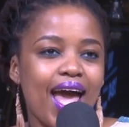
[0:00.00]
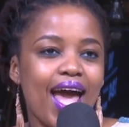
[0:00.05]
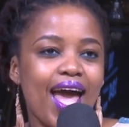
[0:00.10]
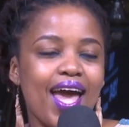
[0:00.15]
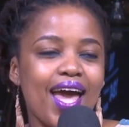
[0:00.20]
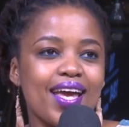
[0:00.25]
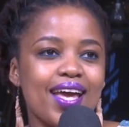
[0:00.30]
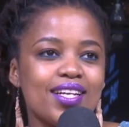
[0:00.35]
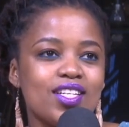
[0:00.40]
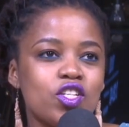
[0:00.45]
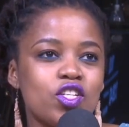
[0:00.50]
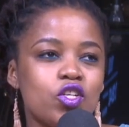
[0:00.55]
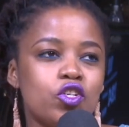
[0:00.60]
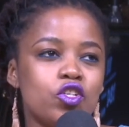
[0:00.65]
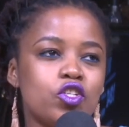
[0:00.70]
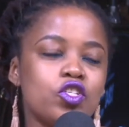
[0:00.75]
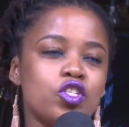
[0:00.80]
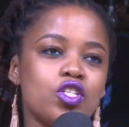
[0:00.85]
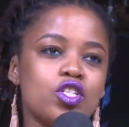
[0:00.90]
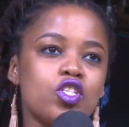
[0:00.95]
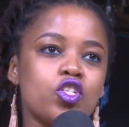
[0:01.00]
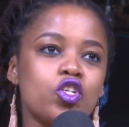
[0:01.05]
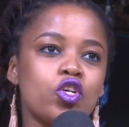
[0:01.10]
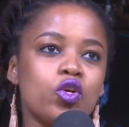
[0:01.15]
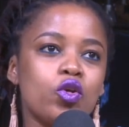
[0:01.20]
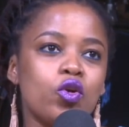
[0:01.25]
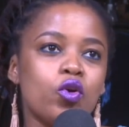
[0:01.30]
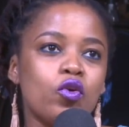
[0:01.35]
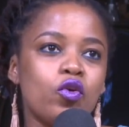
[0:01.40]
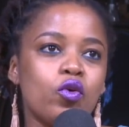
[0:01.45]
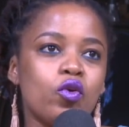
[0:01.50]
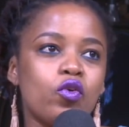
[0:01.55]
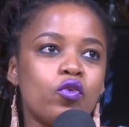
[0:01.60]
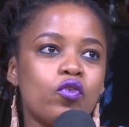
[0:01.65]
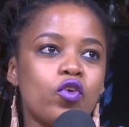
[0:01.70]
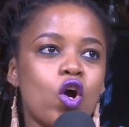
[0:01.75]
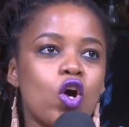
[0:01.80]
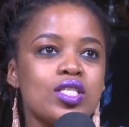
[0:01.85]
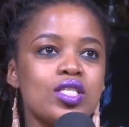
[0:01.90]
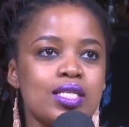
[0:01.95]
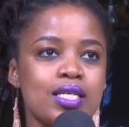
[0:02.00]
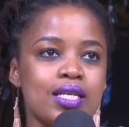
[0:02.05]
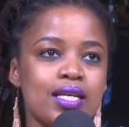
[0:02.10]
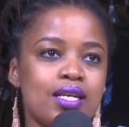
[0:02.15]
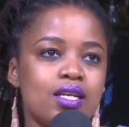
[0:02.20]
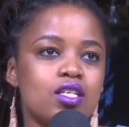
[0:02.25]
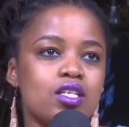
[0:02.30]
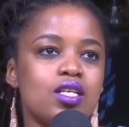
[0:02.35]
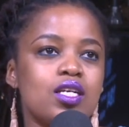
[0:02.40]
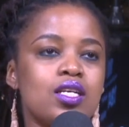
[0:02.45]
And you're just constantly